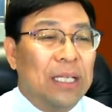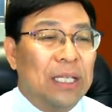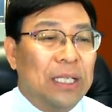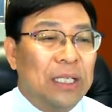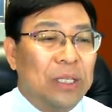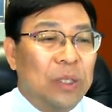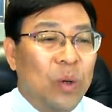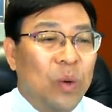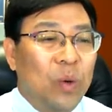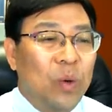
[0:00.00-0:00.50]

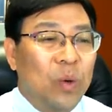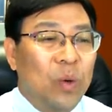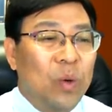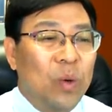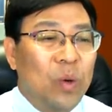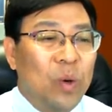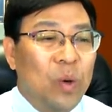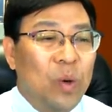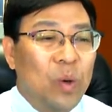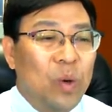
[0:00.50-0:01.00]

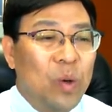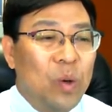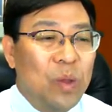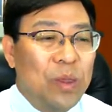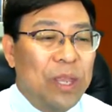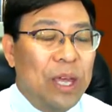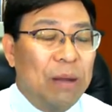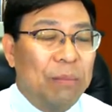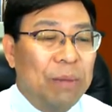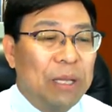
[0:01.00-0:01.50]
So
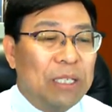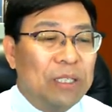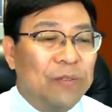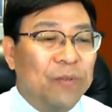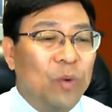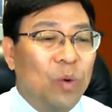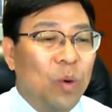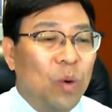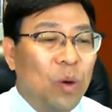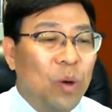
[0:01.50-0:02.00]
that means
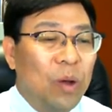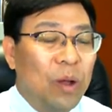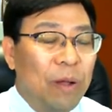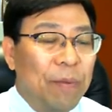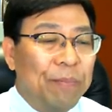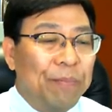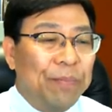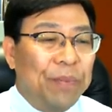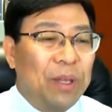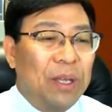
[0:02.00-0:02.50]
for
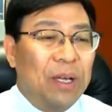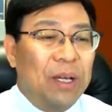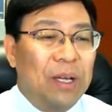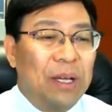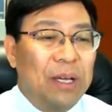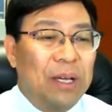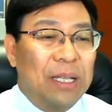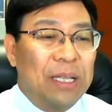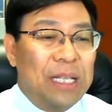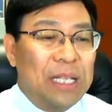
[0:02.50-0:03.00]

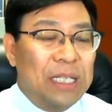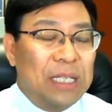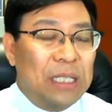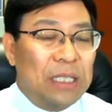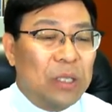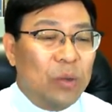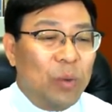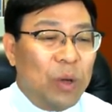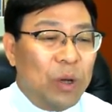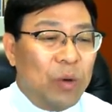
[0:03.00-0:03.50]
this
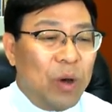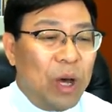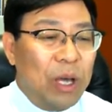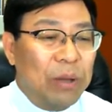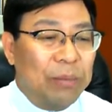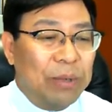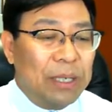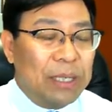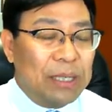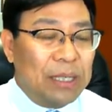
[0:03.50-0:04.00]
is a
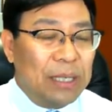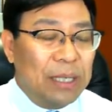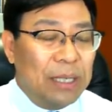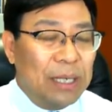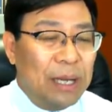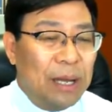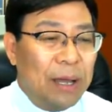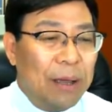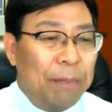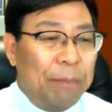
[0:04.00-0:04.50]
requirement.
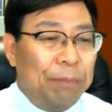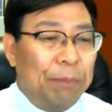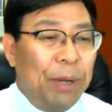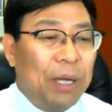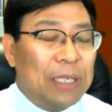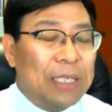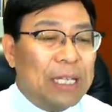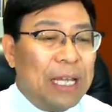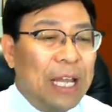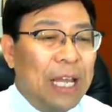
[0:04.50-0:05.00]

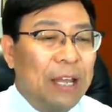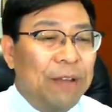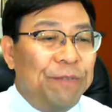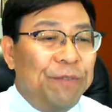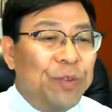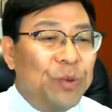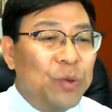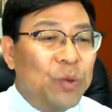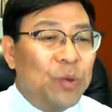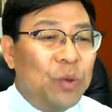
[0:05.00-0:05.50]
But
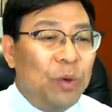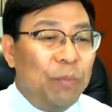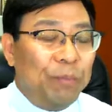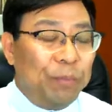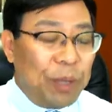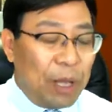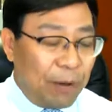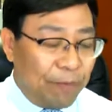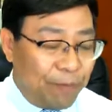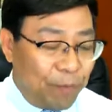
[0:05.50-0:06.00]
if you
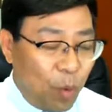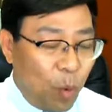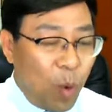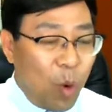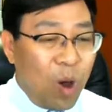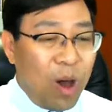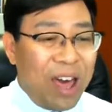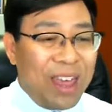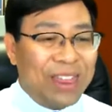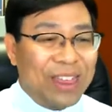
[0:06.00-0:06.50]

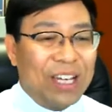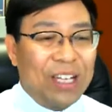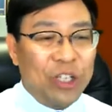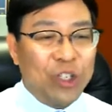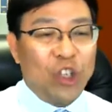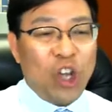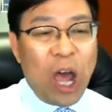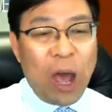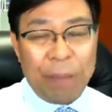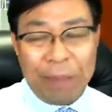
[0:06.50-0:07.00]
for the
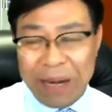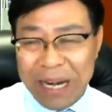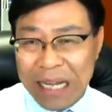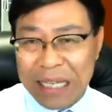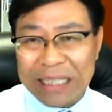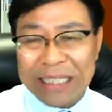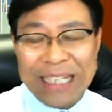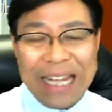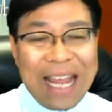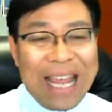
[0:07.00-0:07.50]
job
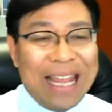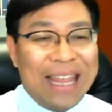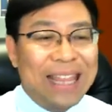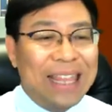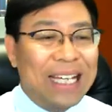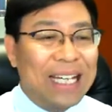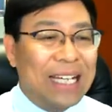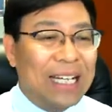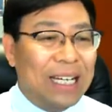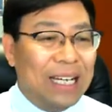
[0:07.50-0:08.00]
list in
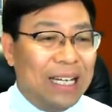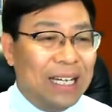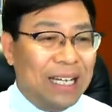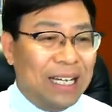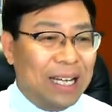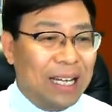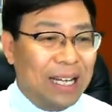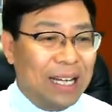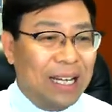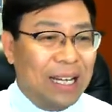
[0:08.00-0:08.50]
the
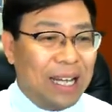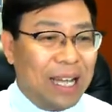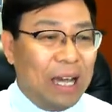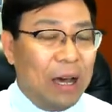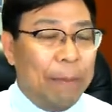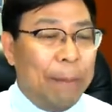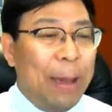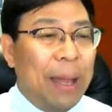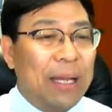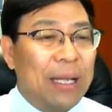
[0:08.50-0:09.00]

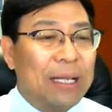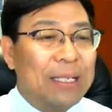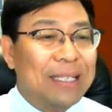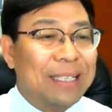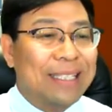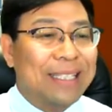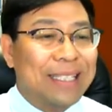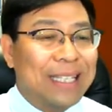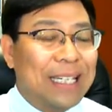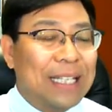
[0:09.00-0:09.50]
appendix
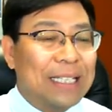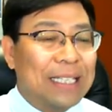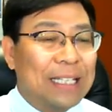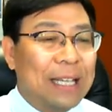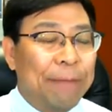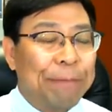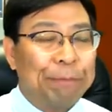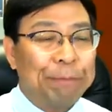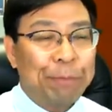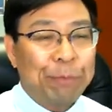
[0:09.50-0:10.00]

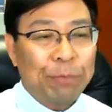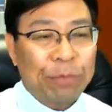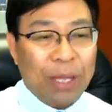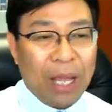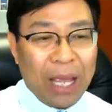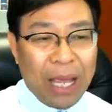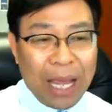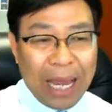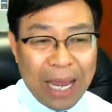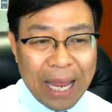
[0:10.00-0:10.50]
6,
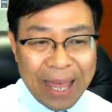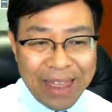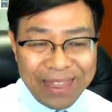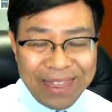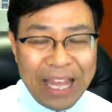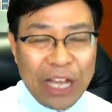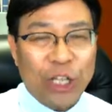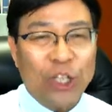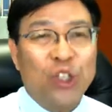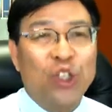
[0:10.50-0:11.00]

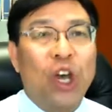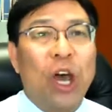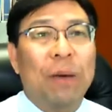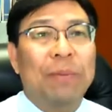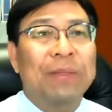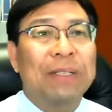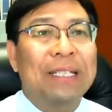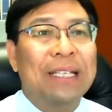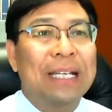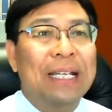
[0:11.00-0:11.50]
that
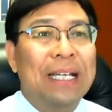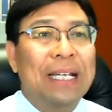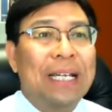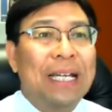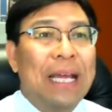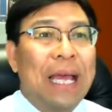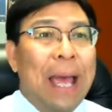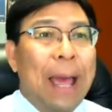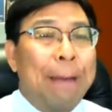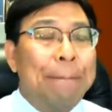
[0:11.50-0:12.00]
jobs
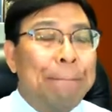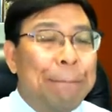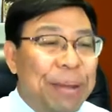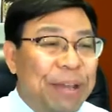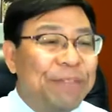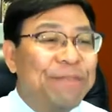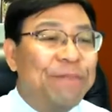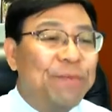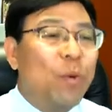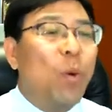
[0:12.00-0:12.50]

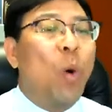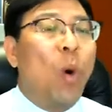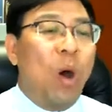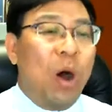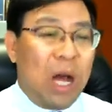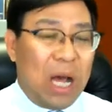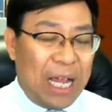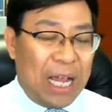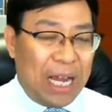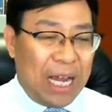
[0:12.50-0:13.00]

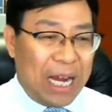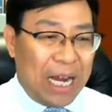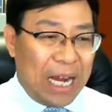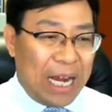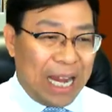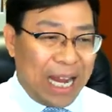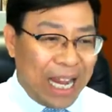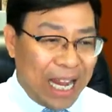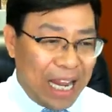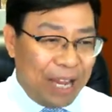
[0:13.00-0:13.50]
before,
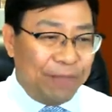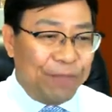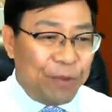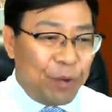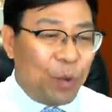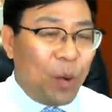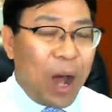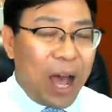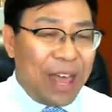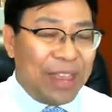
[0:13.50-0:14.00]
if
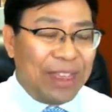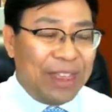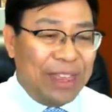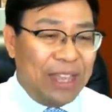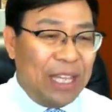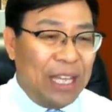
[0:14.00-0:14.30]
you got